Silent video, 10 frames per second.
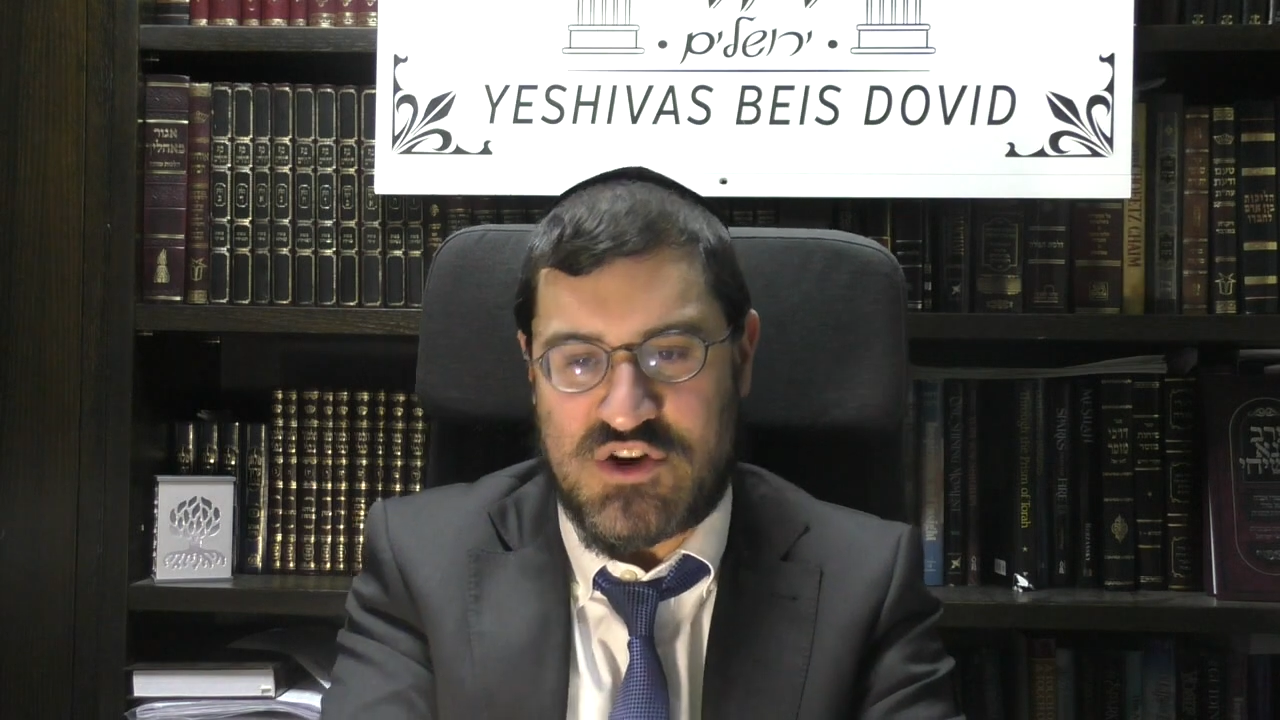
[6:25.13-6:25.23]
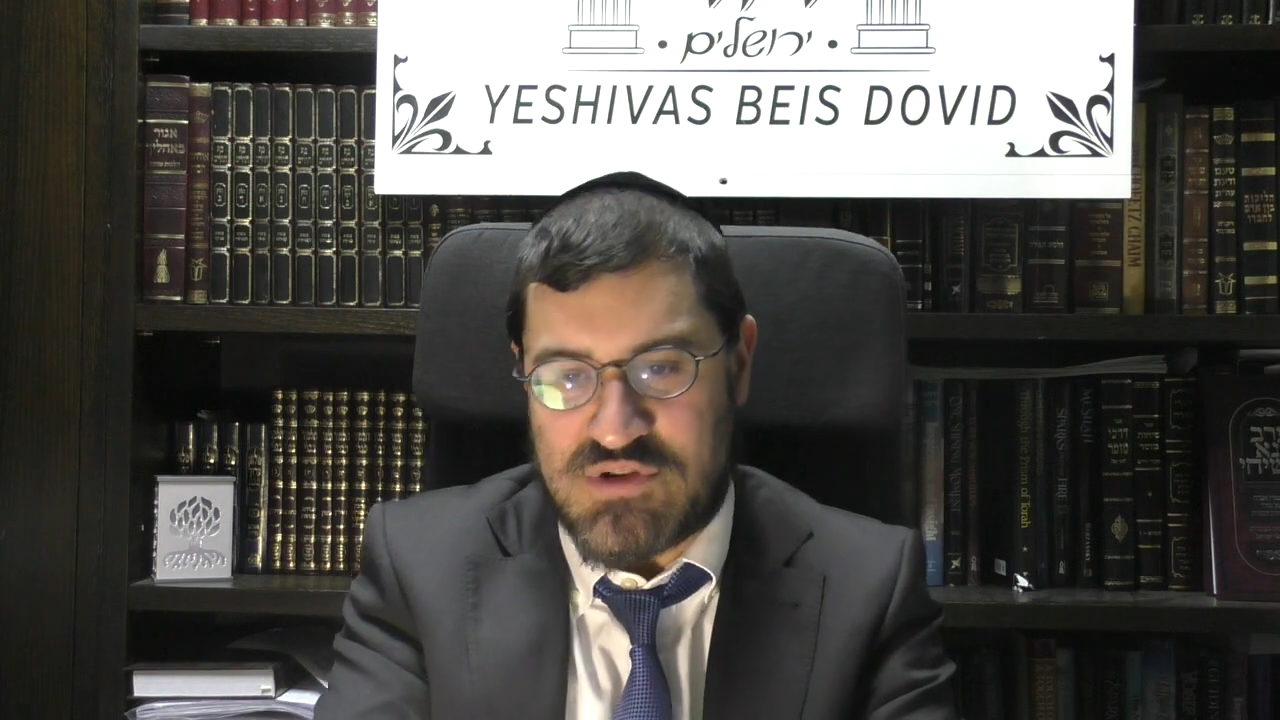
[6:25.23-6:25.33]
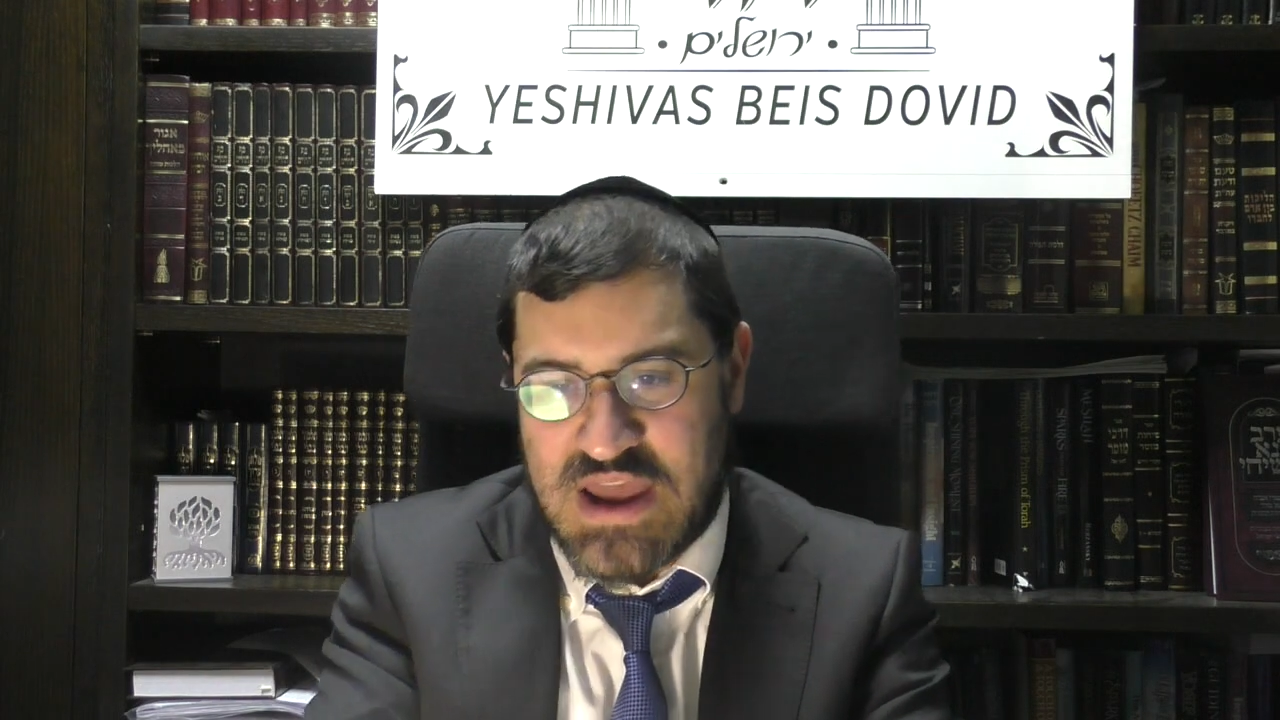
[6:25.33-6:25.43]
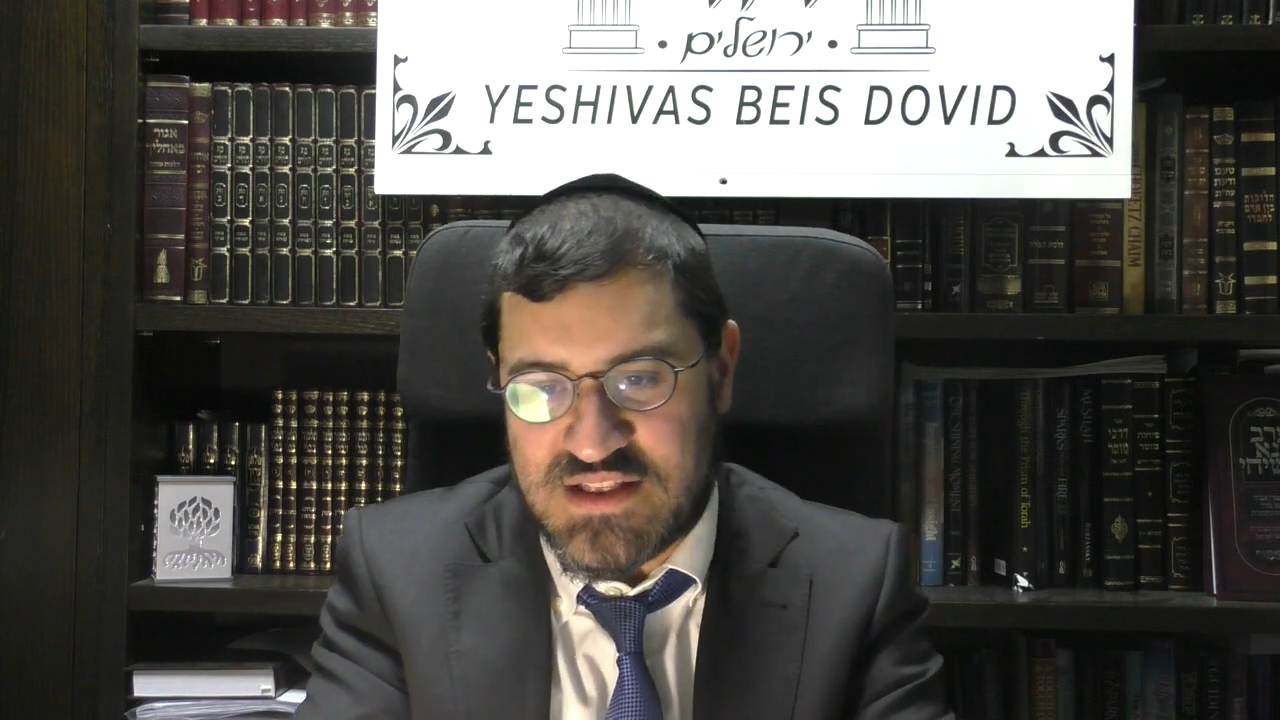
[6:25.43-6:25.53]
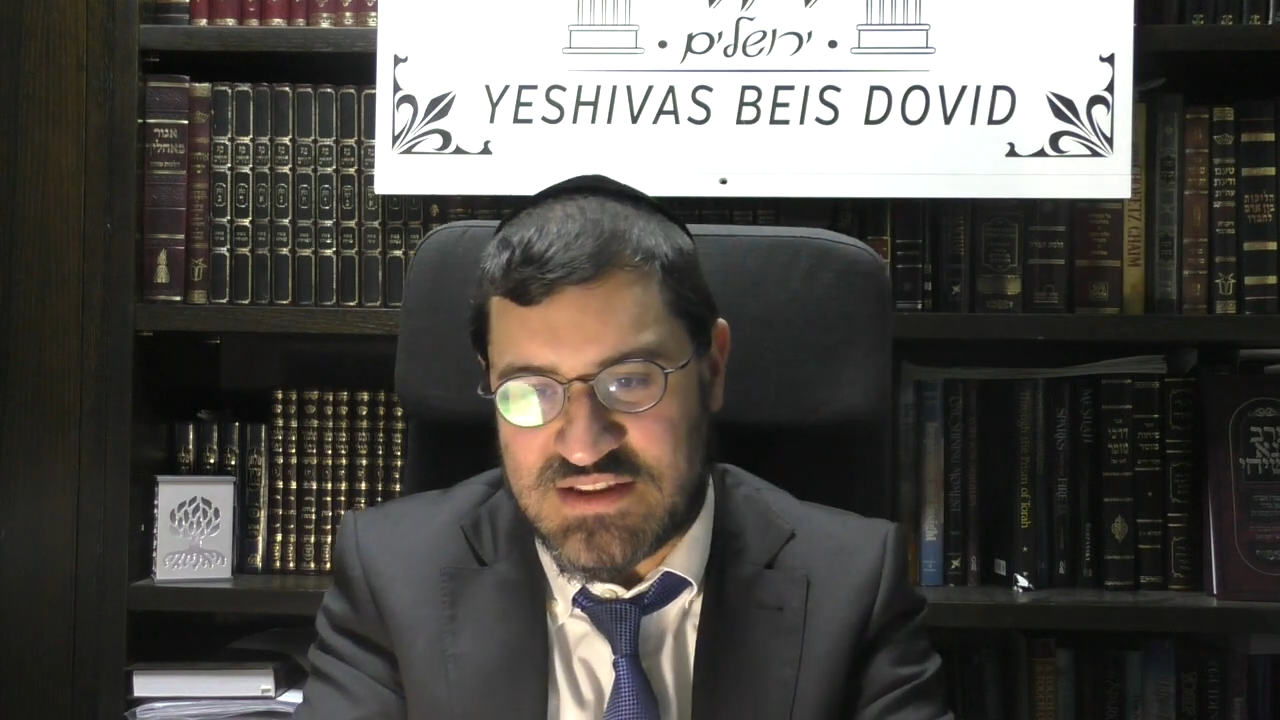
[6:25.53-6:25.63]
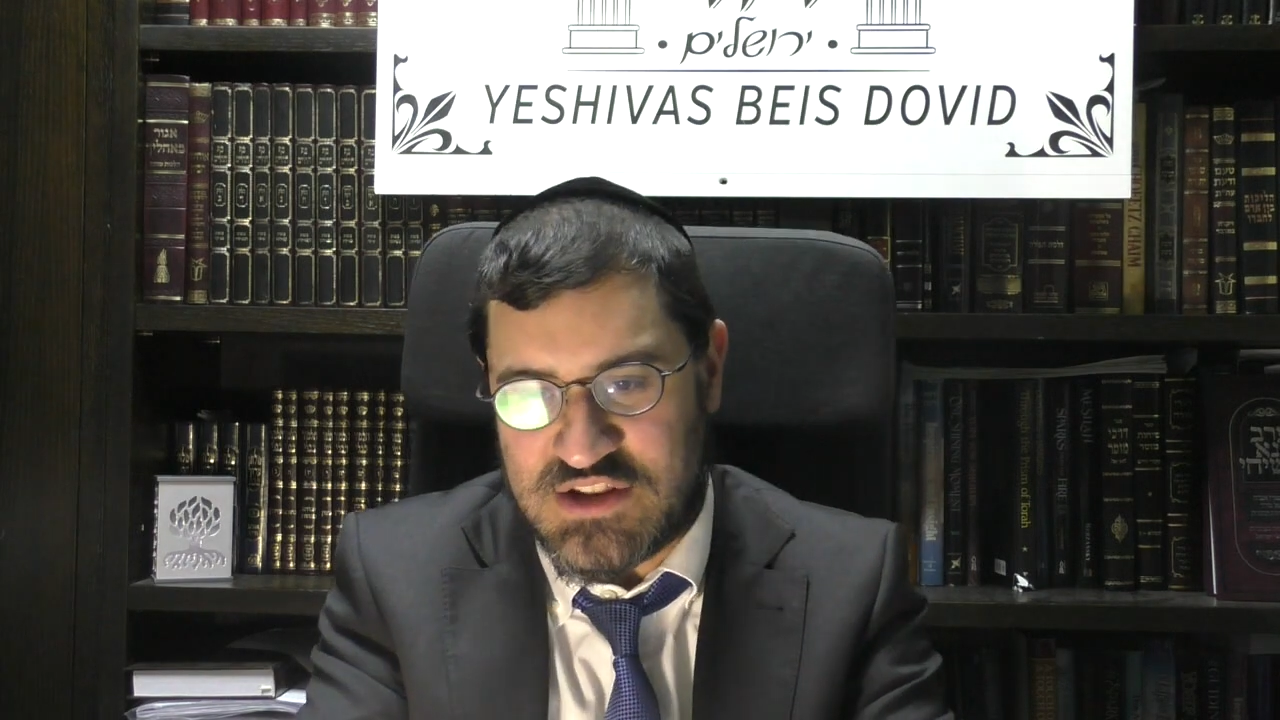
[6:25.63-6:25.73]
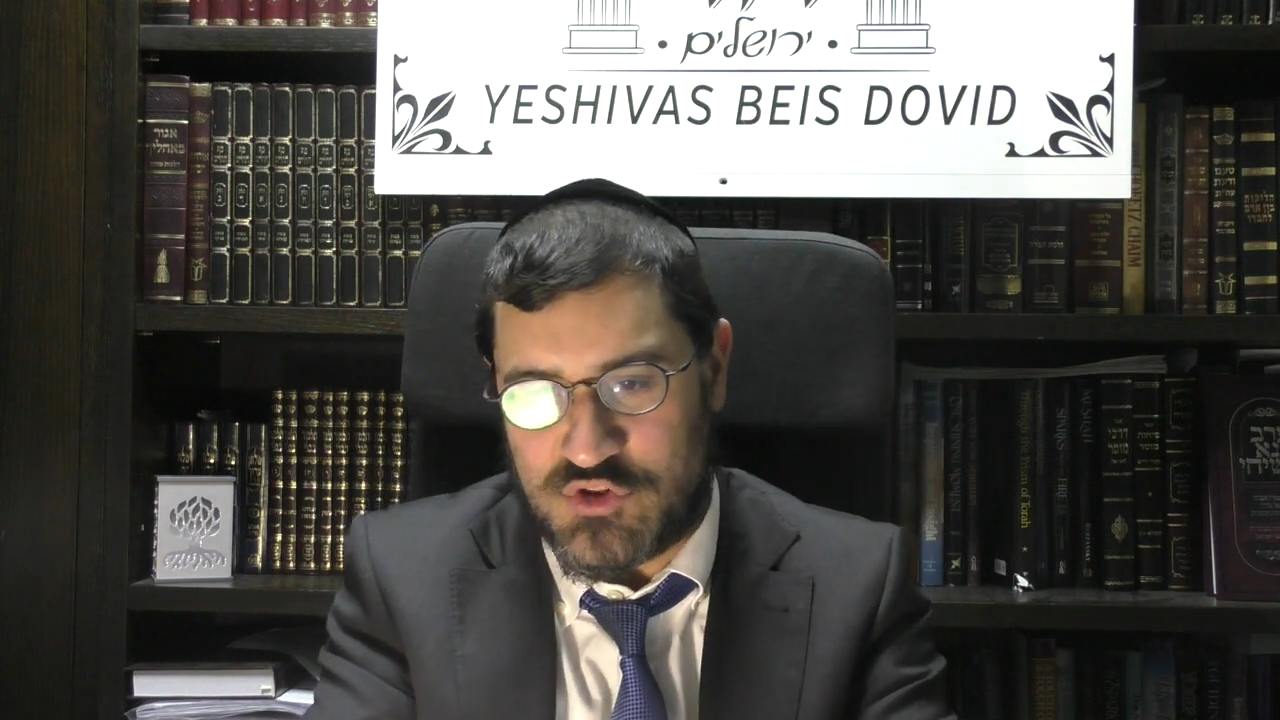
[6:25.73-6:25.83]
created